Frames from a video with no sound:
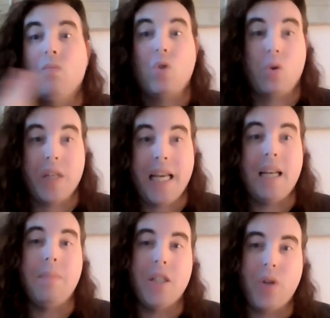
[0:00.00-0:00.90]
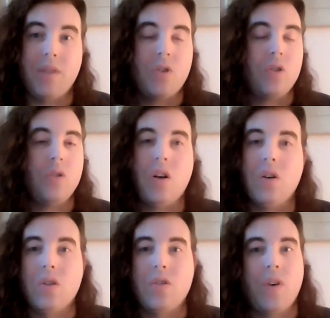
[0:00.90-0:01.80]
create administrative
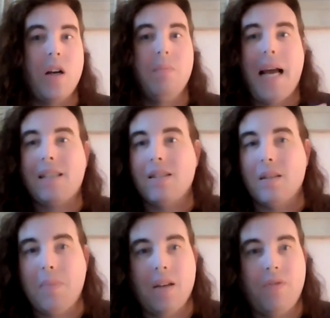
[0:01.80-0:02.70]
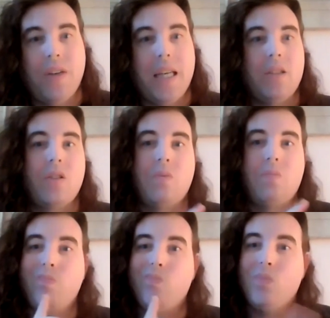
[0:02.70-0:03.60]
hurdles from accessing benefits,
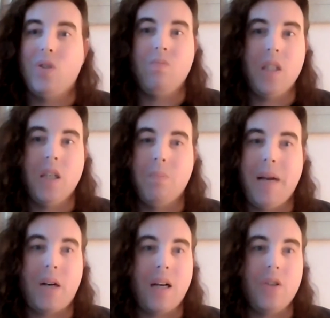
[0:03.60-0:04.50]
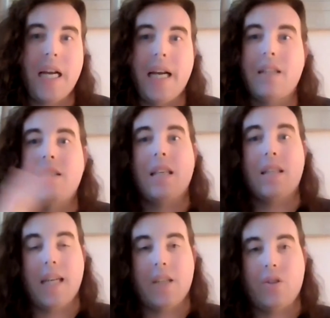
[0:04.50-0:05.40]
background checks,
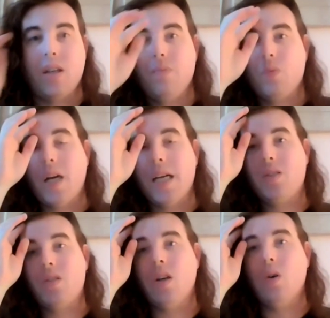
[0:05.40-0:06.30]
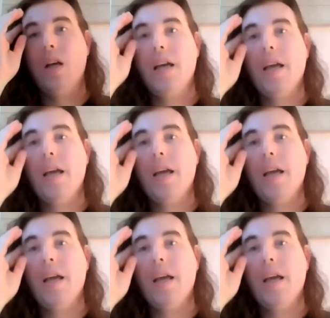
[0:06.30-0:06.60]
etc. Right? So